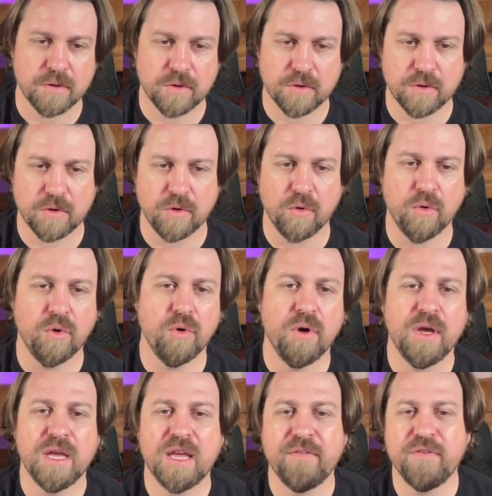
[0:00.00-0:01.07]
Cool.
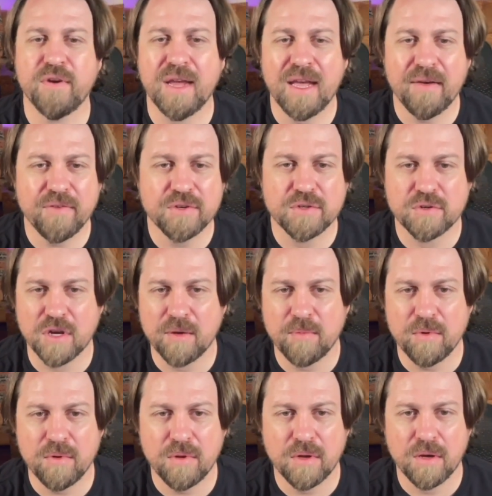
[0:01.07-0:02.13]
If you're having
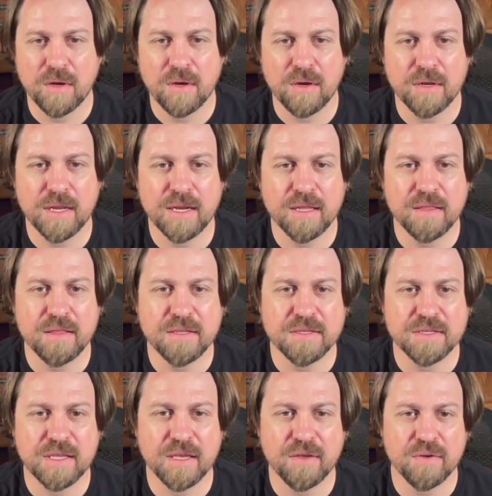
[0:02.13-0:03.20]
trouble on any of these
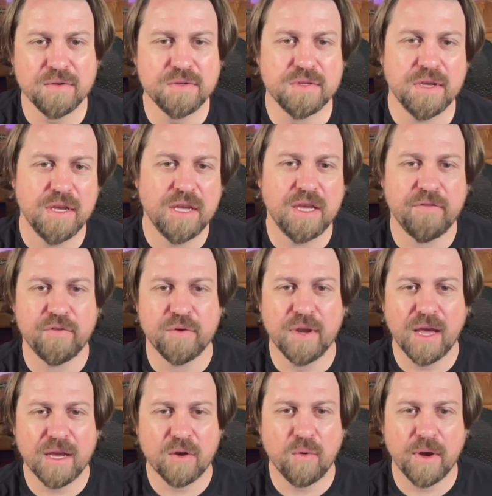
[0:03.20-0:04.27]
scales, if you're
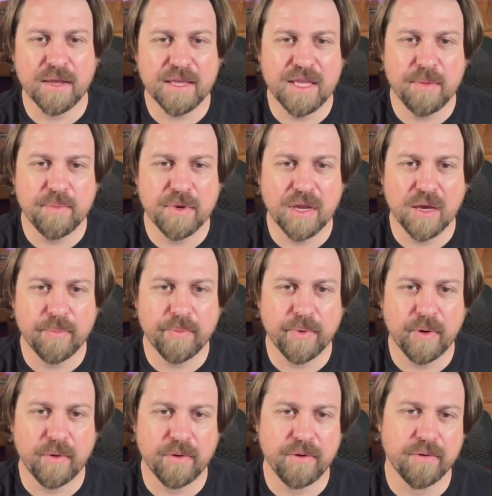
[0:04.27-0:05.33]
not quite keeping up
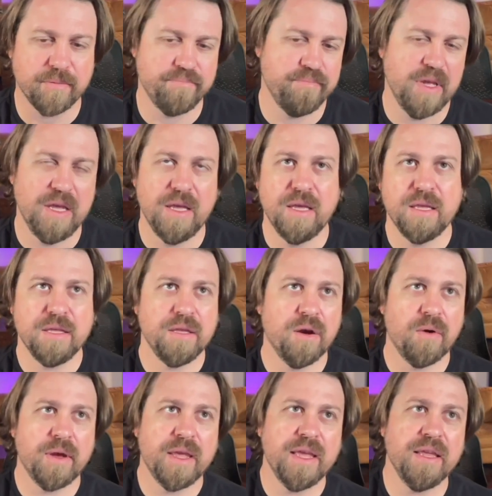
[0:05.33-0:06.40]
or you're,
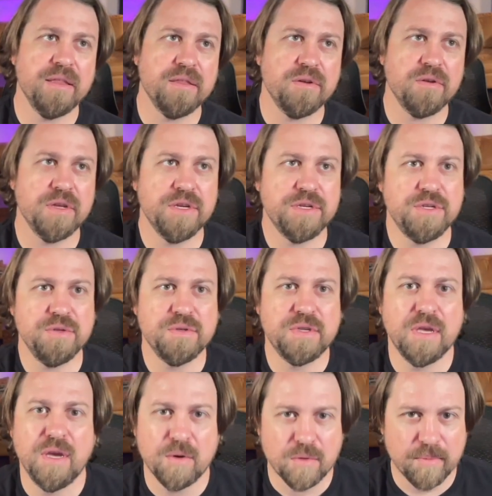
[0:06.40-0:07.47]
hitting little issues,
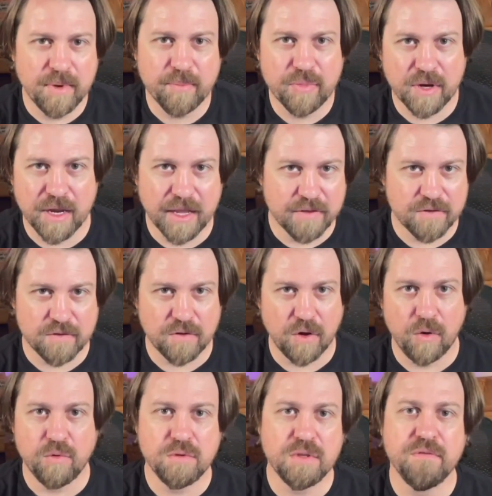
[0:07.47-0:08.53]
remember it's
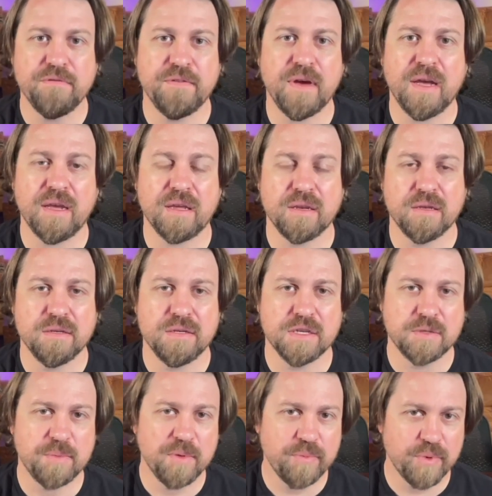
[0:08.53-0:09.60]
totally fine.
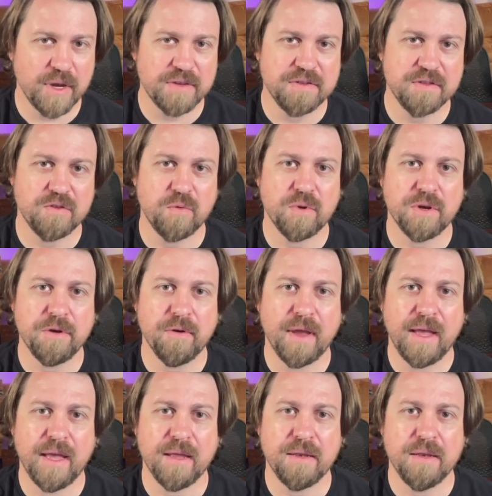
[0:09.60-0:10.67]
Just be present to where you're
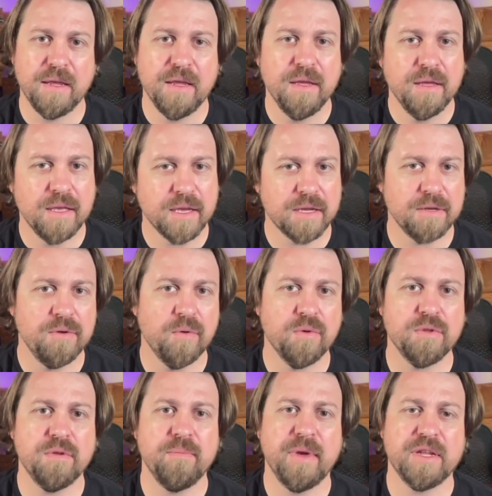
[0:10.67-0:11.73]
at. Ignore
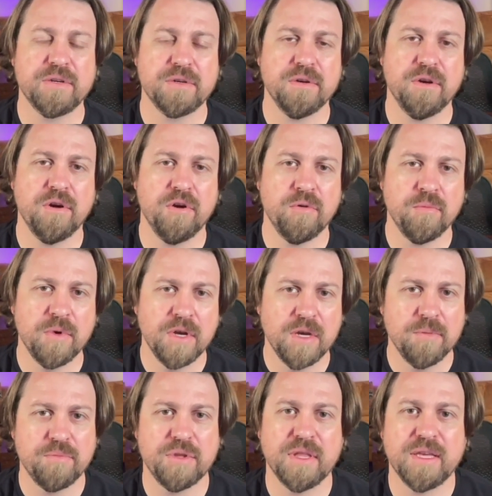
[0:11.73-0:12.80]
the metronome.
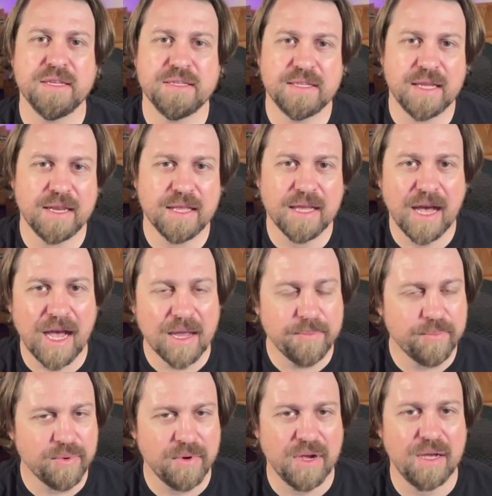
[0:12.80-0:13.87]
Play steady. I
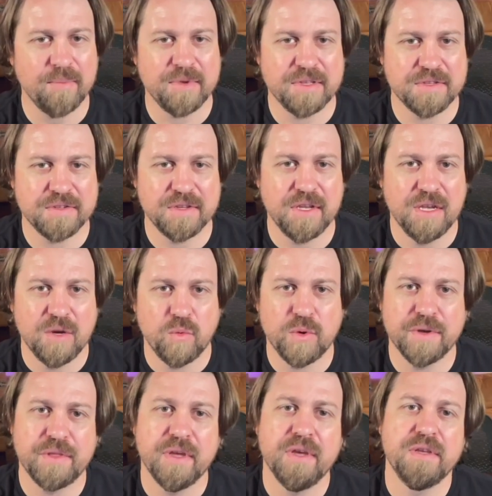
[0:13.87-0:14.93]
promise
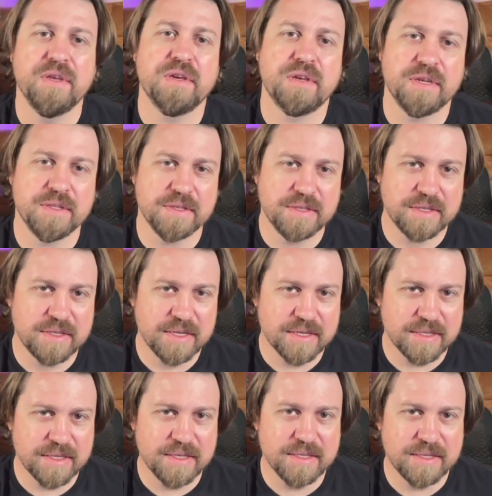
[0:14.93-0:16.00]
with
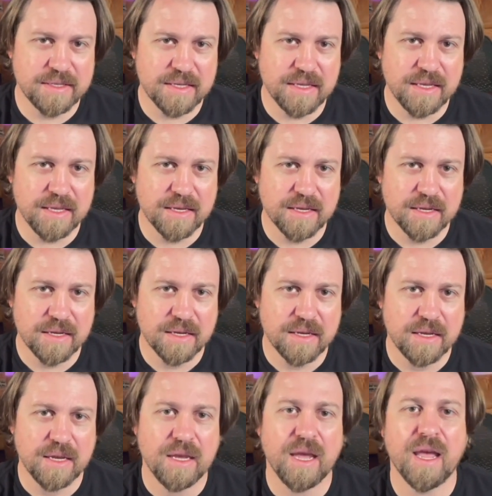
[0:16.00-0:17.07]
consistency
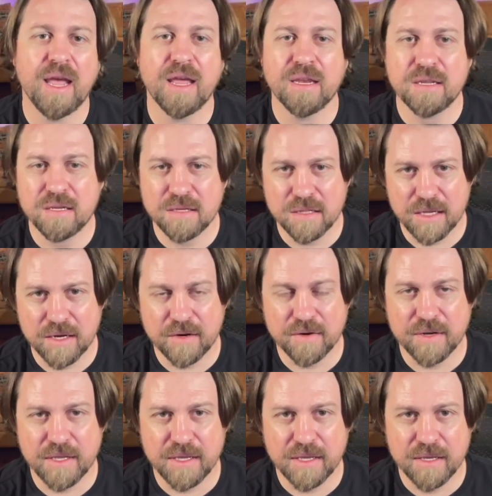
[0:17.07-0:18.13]
and
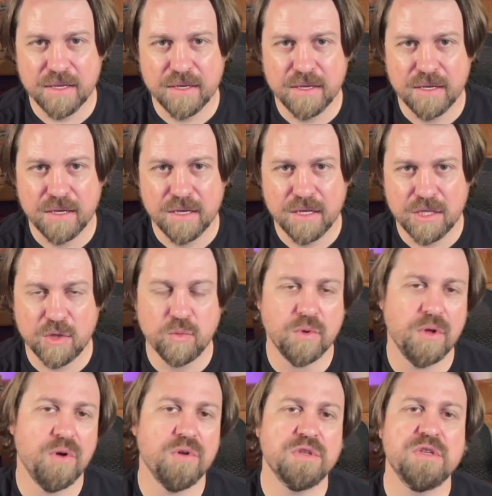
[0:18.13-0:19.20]
clarity, you will
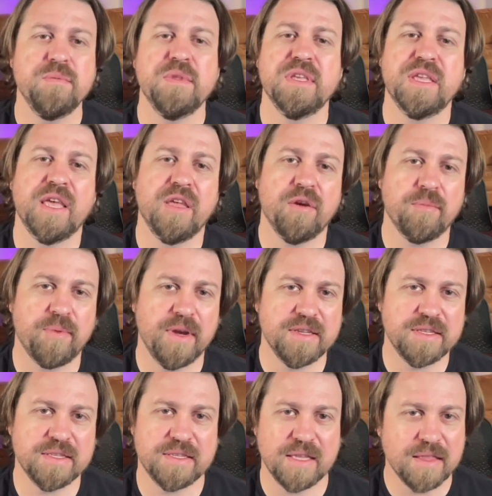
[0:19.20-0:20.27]
ultimately get your
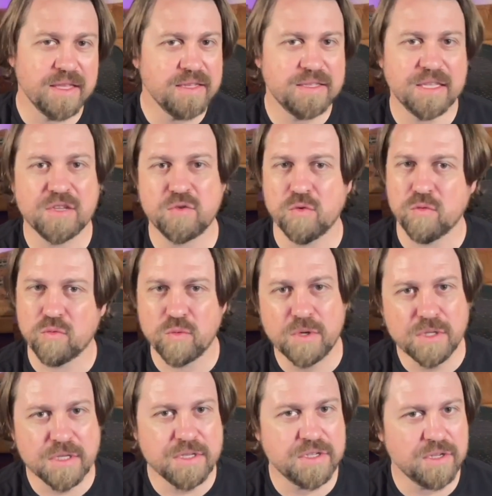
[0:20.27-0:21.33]
presence, and these things will
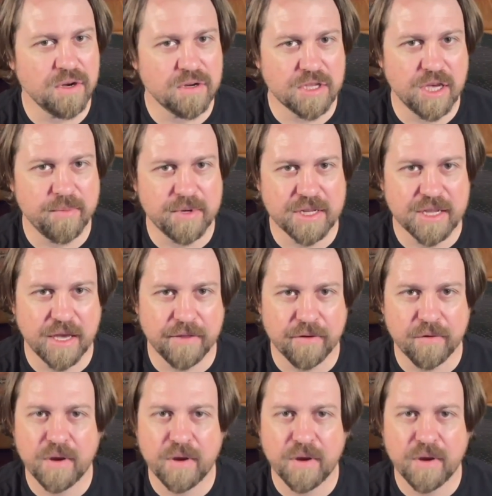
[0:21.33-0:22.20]
really start coming together